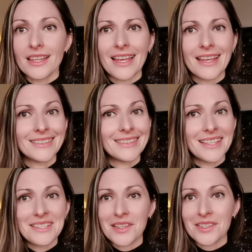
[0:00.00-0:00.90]
And
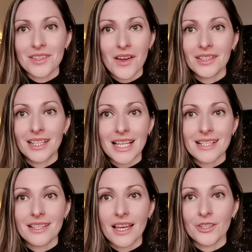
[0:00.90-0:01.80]
this is not an
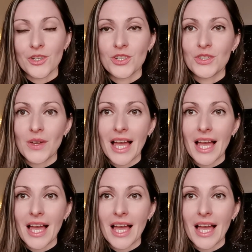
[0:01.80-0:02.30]
easy energy to